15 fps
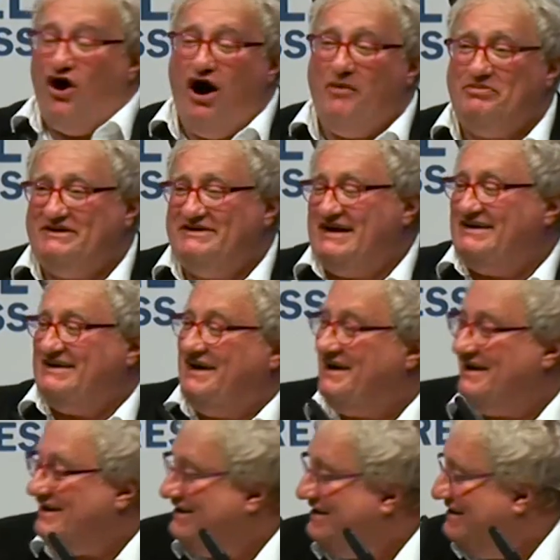hoped that
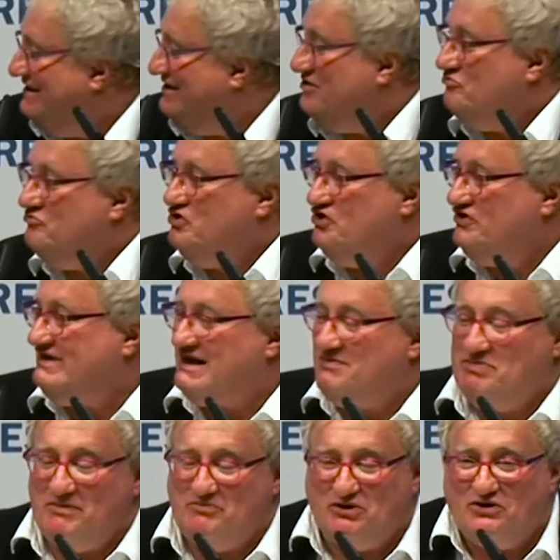the music
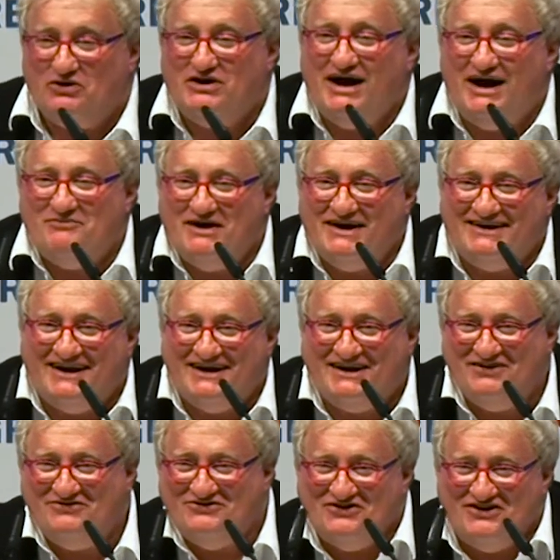people will come in and
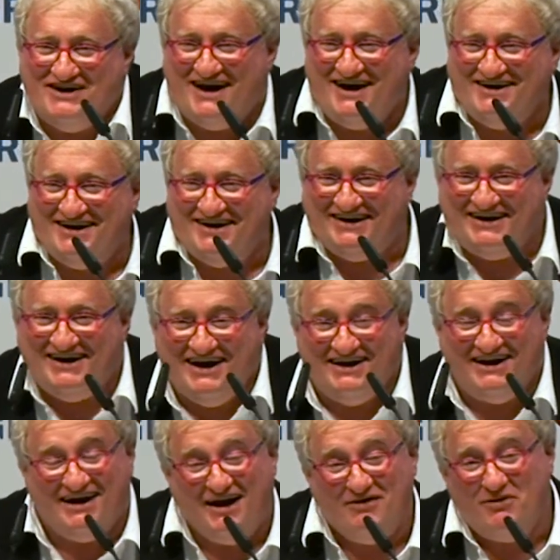give you another
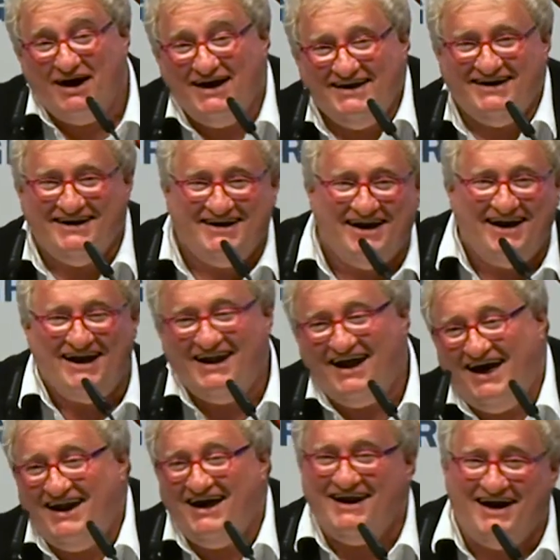la la la la la la
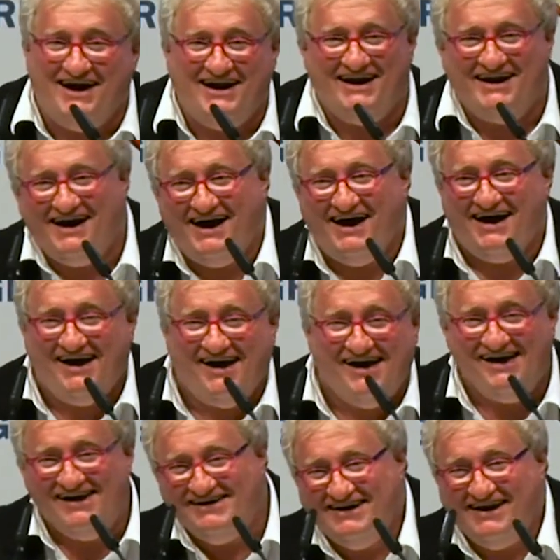la la la la
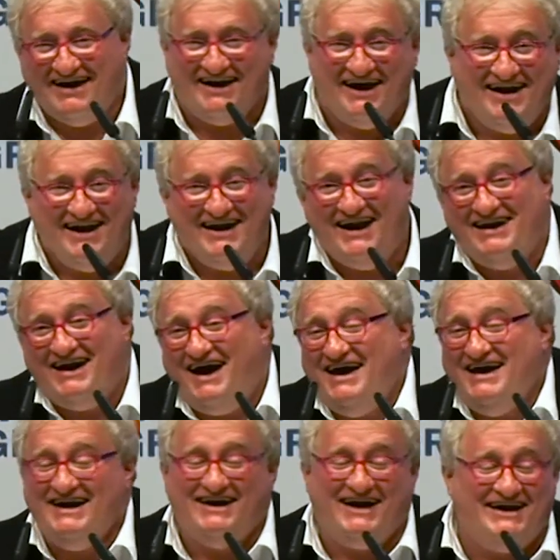la la la la
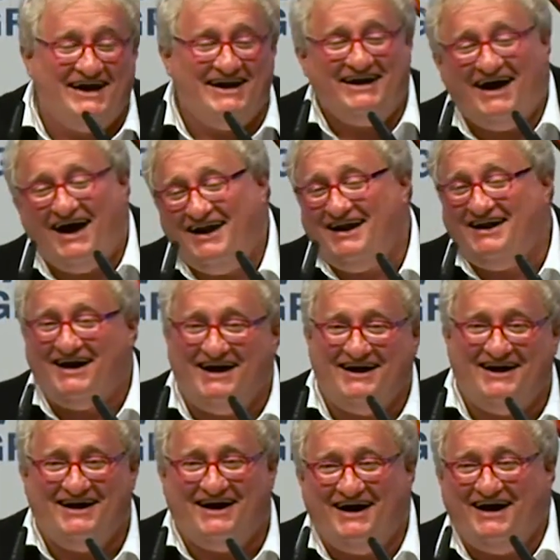la la la la
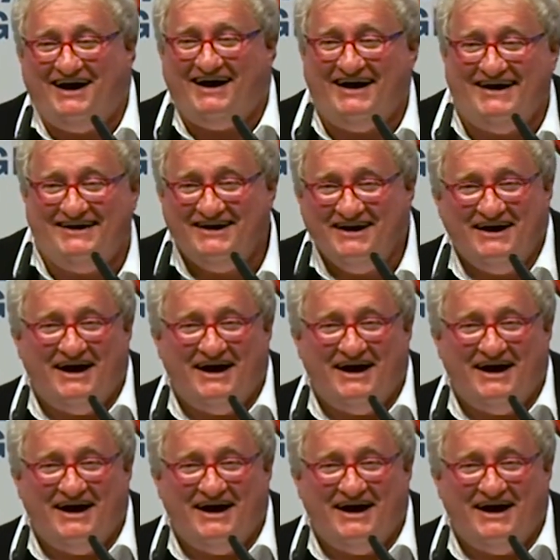la.